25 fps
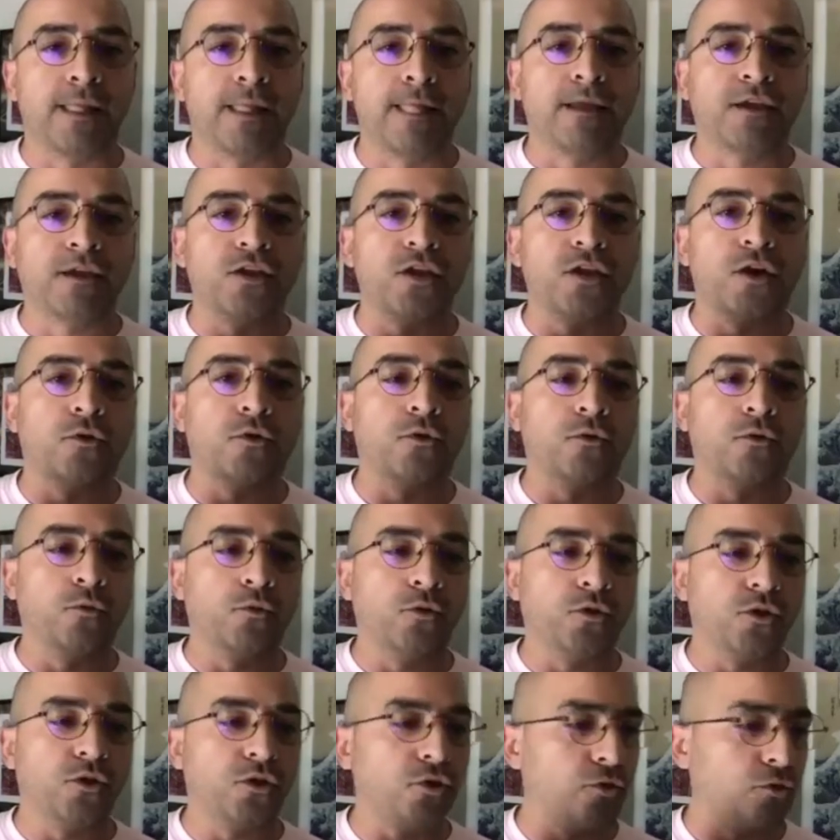
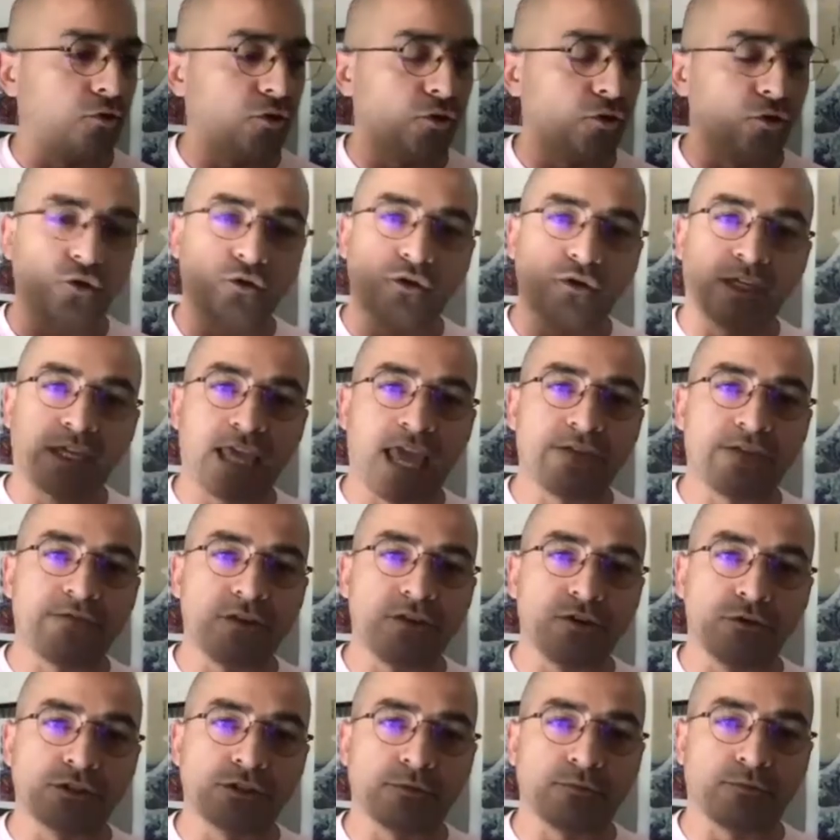you do the Gavin
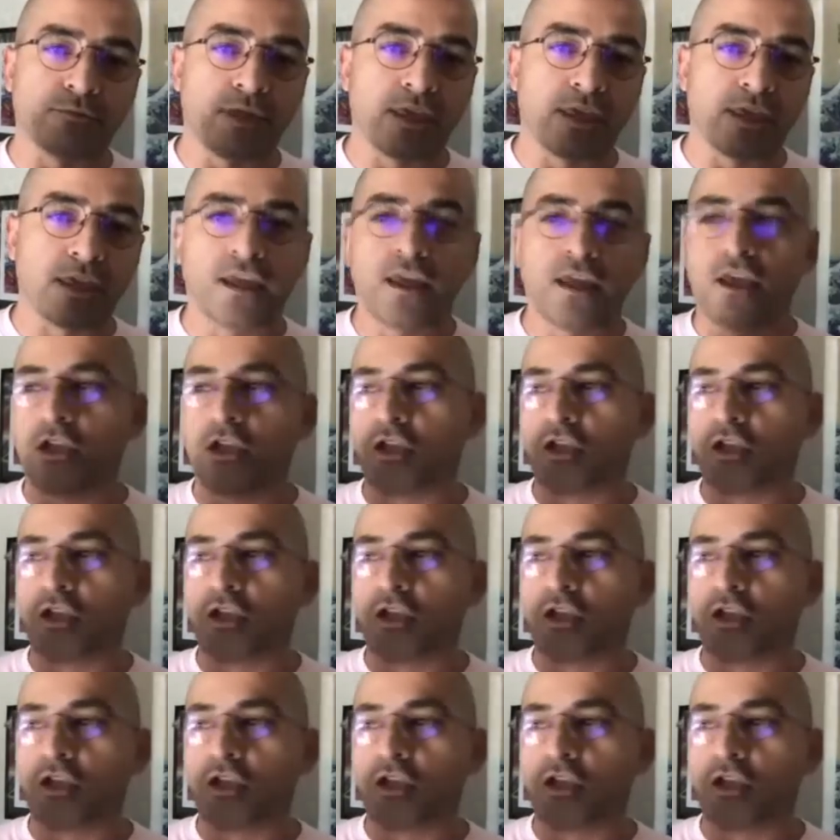Newsom thing.